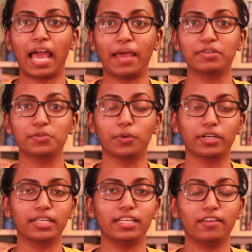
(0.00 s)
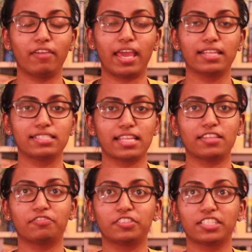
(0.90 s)
I was warned in advance that
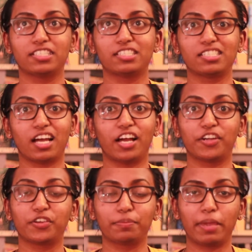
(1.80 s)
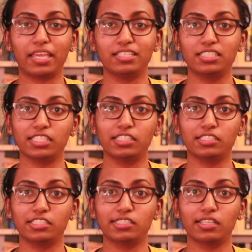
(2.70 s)
the first one hundred pages